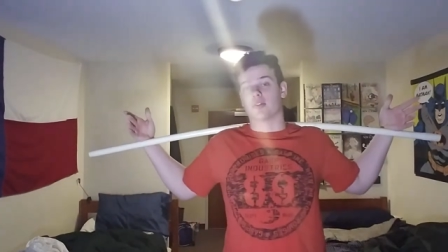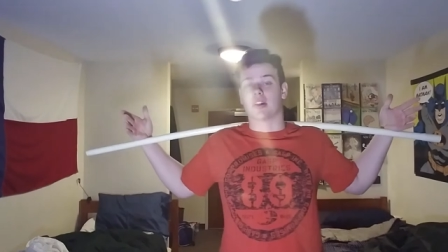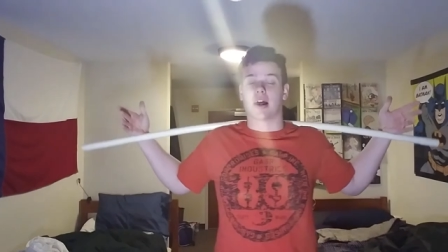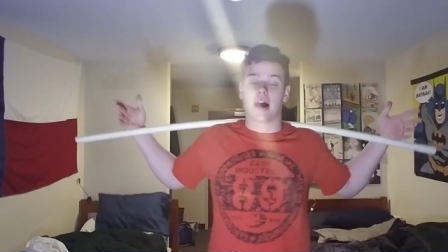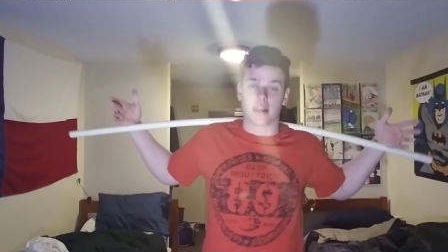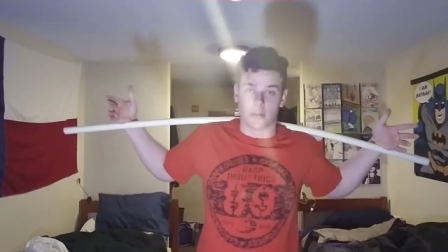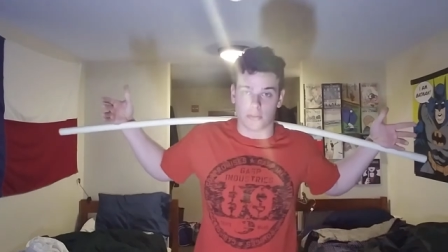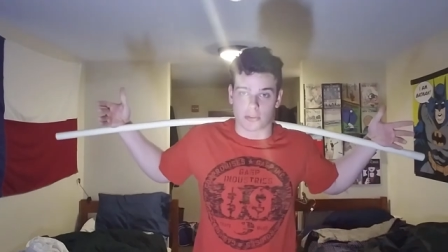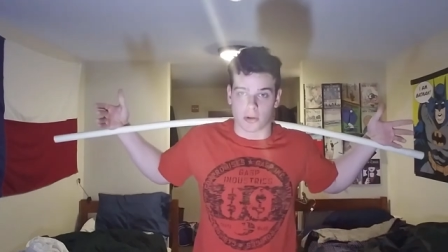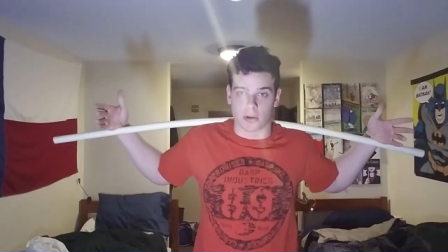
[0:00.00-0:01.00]
and that I
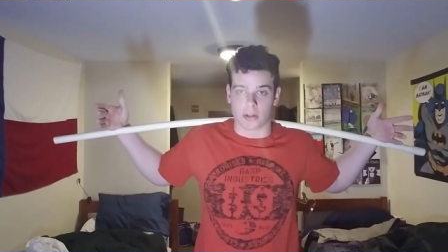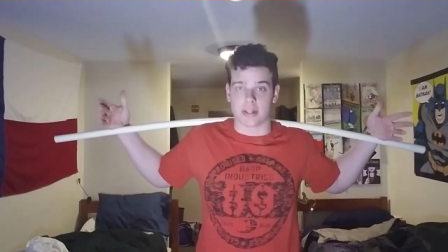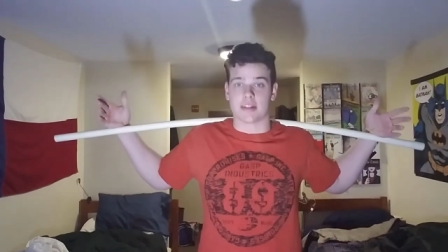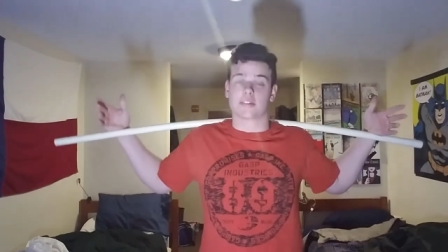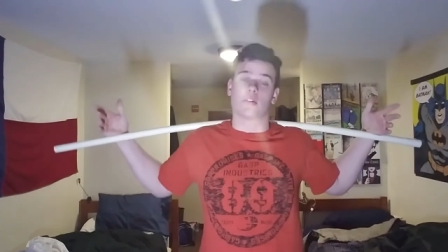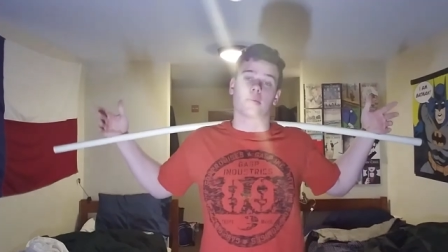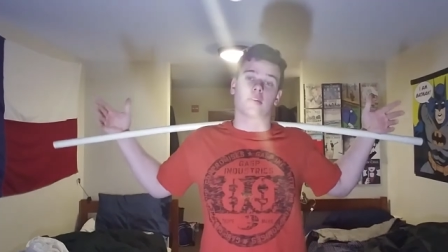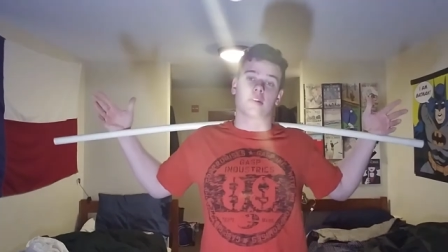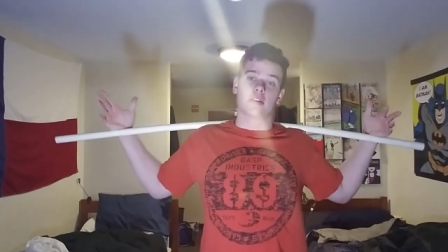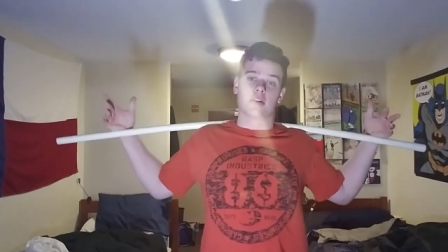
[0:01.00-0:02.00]
use currently, is going with a